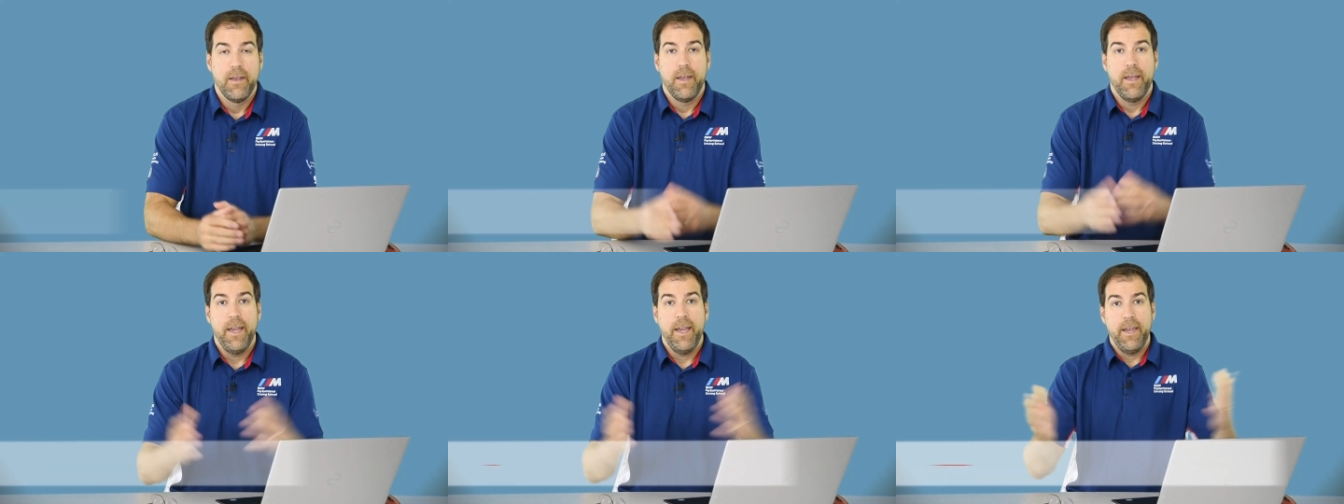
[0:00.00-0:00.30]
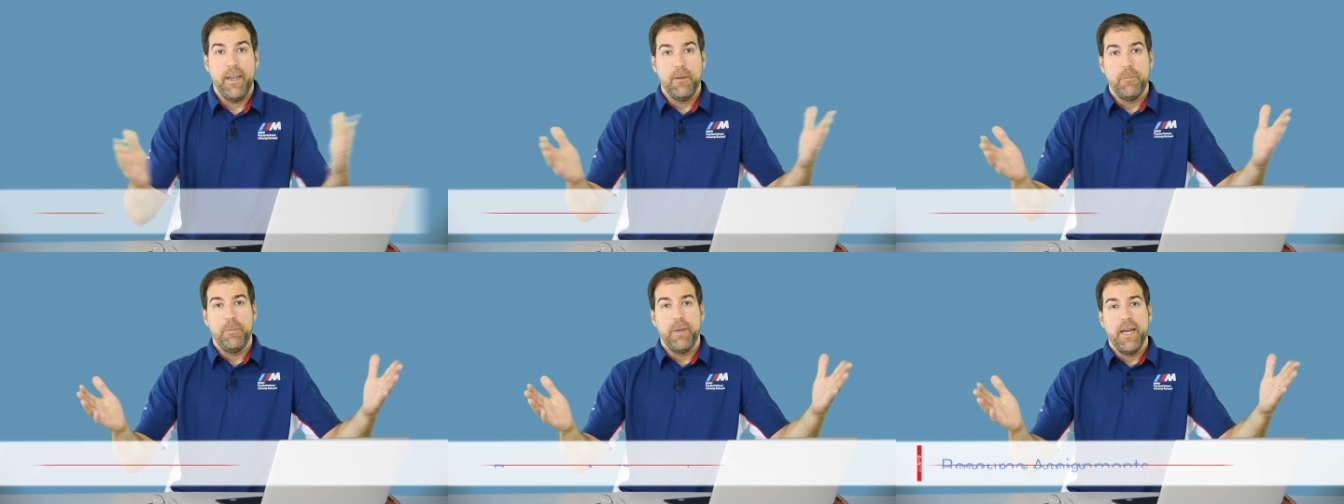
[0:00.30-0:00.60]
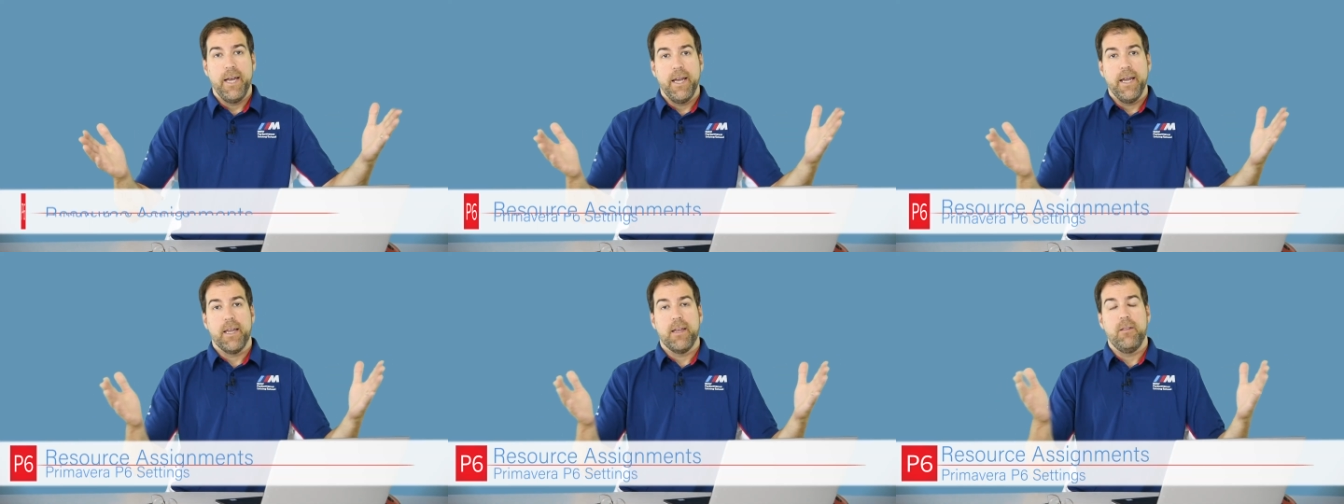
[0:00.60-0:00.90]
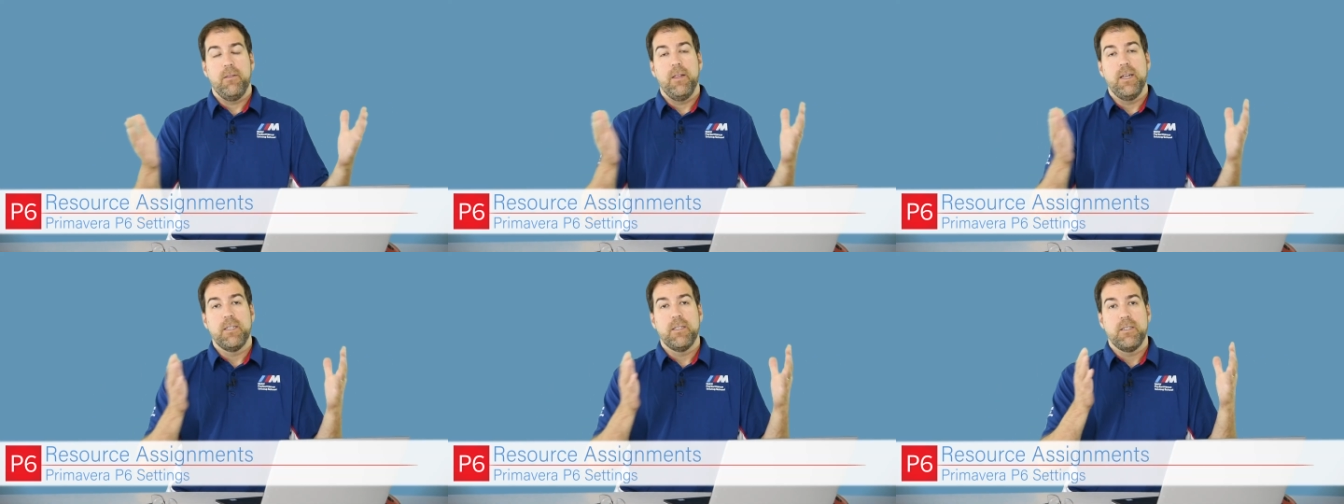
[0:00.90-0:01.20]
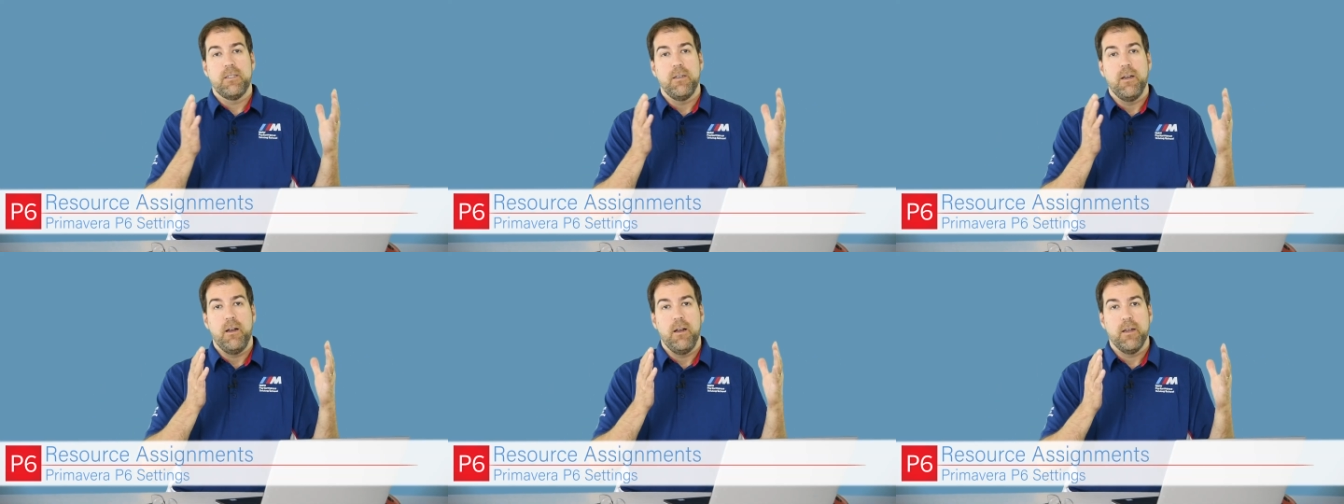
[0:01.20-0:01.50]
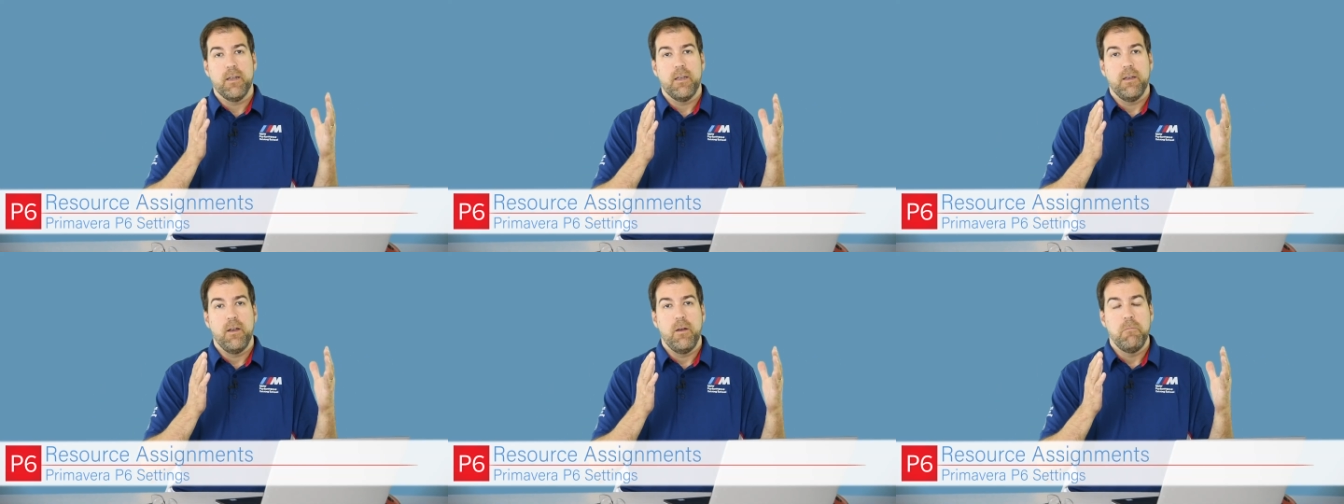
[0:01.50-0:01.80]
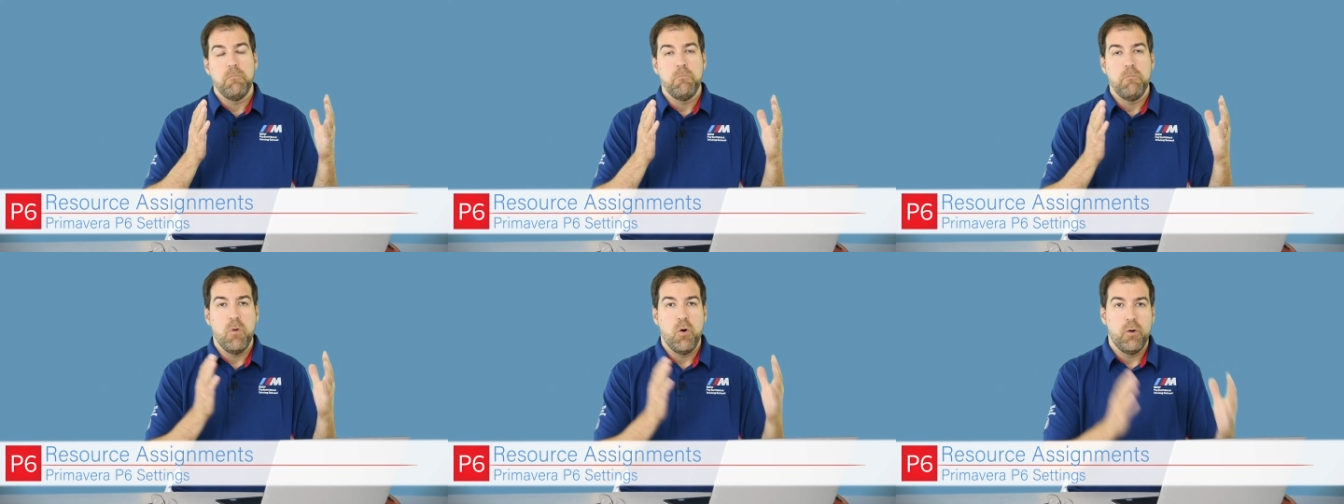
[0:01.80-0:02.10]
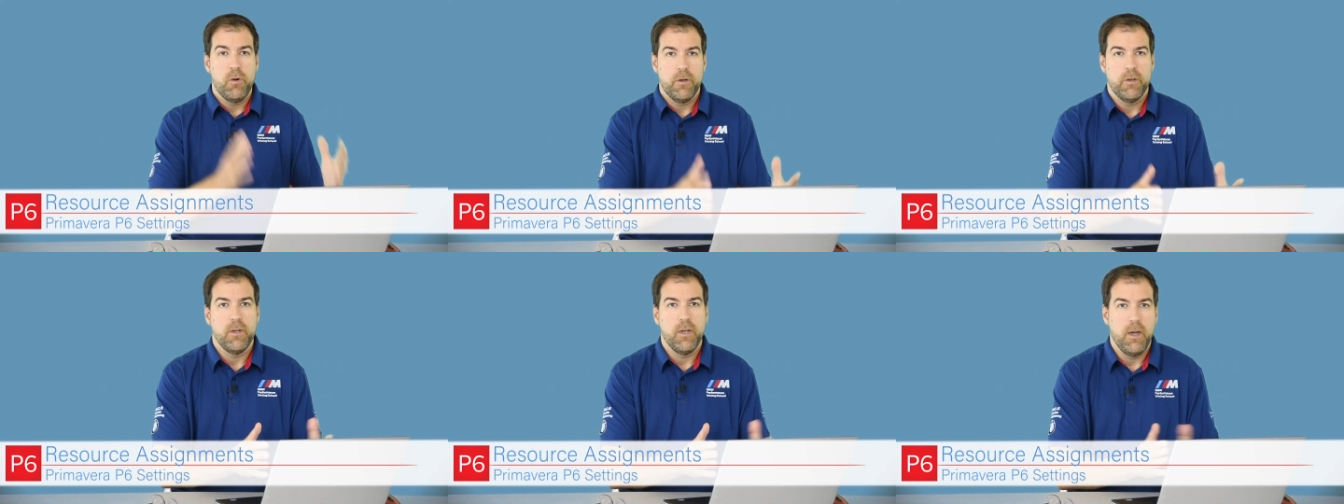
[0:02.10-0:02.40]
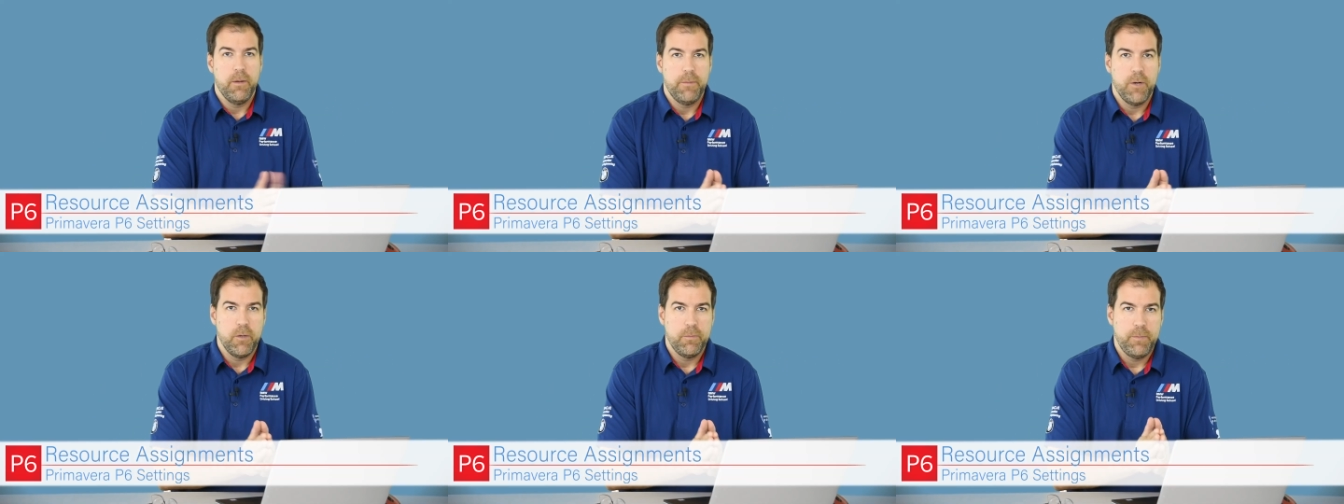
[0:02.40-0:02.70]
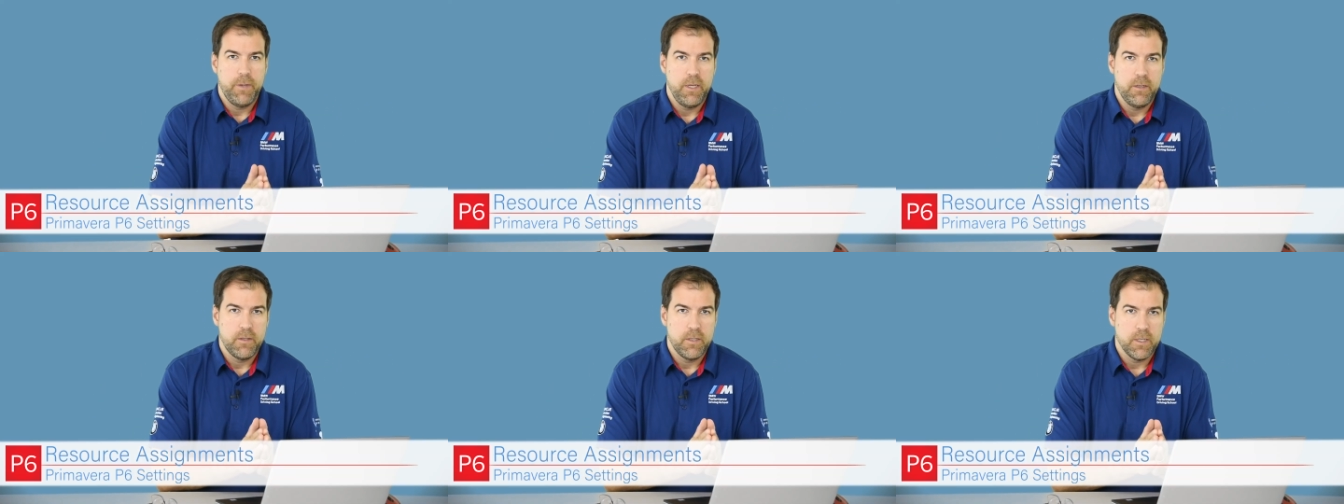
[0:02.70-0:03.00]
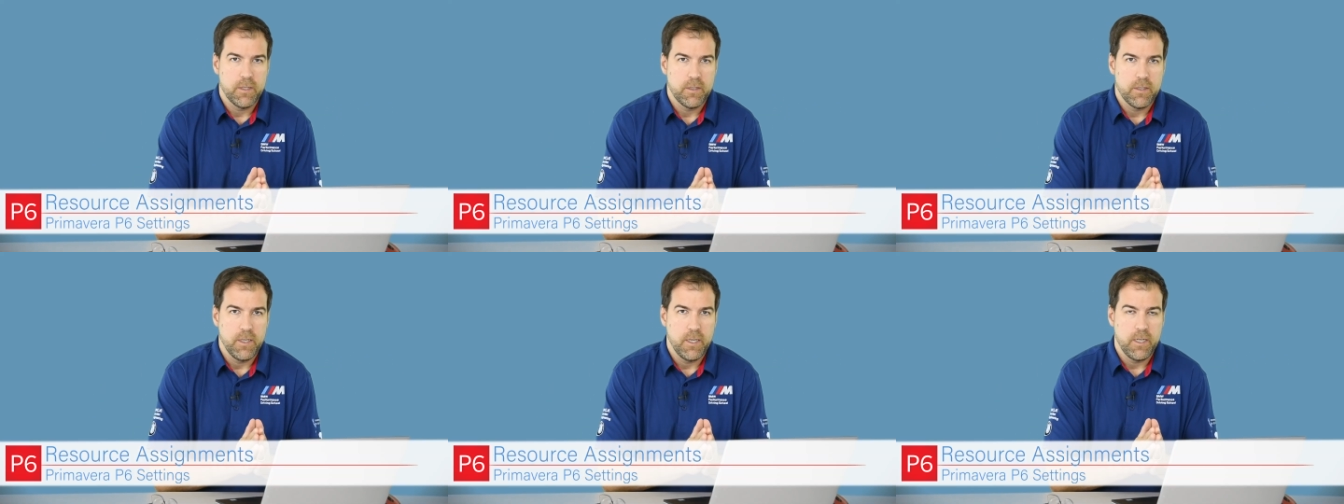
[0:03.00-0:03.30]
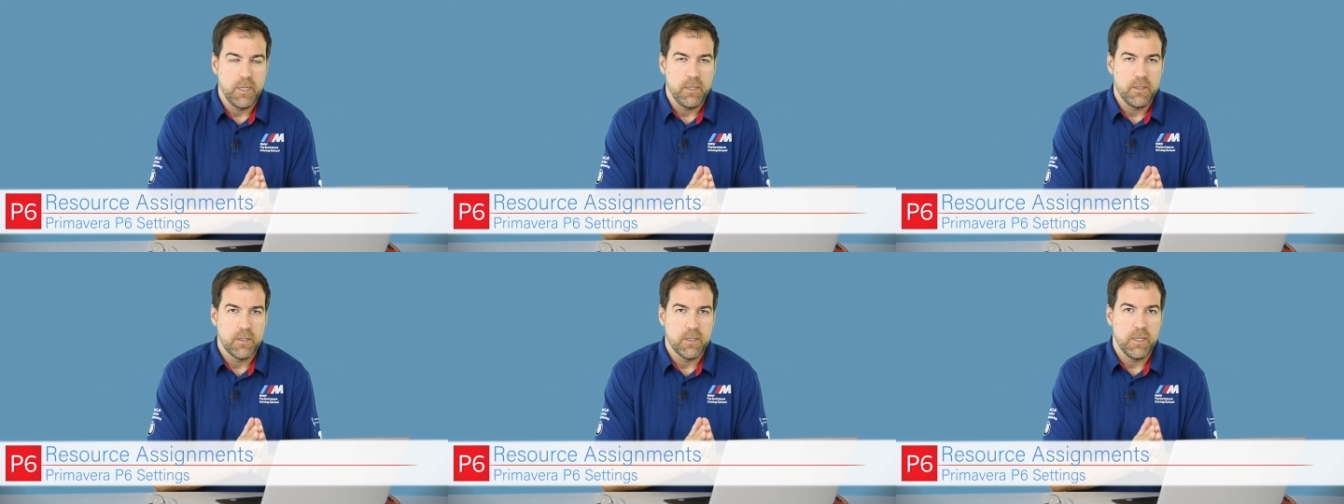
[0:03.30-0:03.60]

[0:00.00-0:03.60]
Hey, I'm back. Let's talk more about P6 settings.